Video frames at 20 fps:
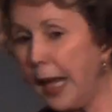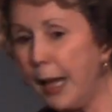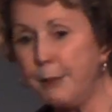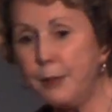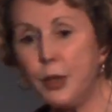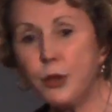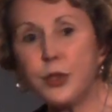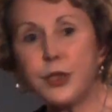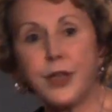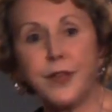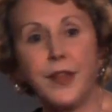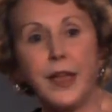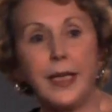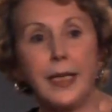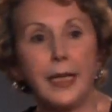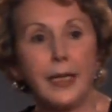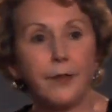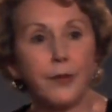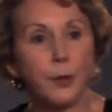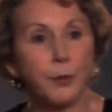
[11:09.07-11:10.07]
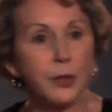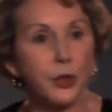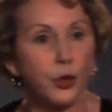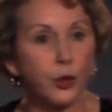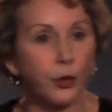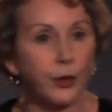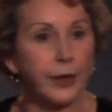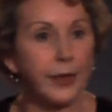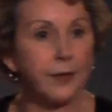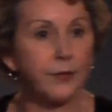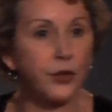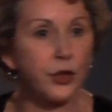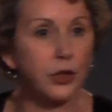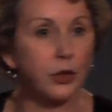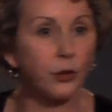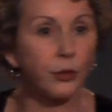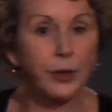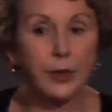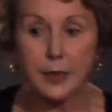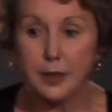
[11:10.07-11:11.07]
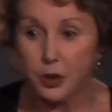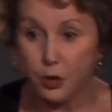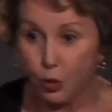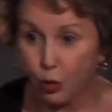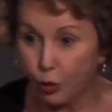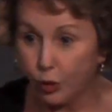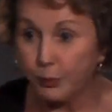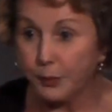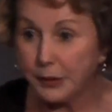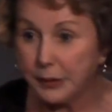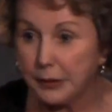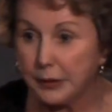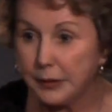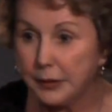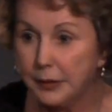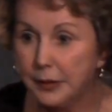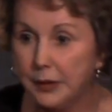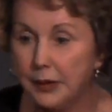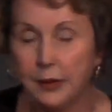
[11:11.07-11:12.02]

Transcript: I'm used to thinking of the majority of children as normal.